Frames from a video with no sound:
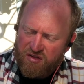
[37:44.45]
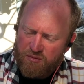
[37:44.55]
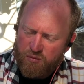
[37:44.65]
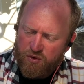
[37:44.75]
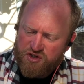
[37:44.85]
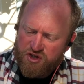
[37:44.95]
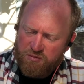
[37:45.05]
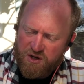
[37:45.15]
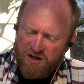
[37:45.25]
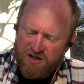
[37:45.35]
the more
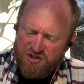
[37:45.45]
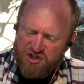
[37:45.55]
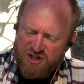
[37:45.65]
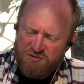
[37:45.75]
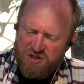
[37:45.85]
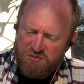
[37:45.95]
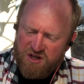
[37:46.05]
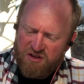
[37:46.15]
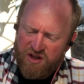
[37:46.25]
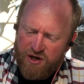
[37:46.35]
so because it seems to
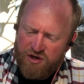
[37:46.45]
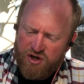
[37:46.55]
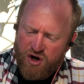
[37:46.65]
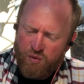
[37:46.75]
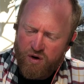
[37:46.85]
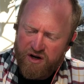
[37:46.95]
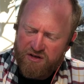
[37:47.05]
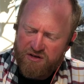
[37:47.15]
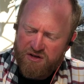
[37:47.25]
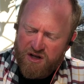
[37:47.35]
me that no
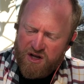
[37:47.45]
one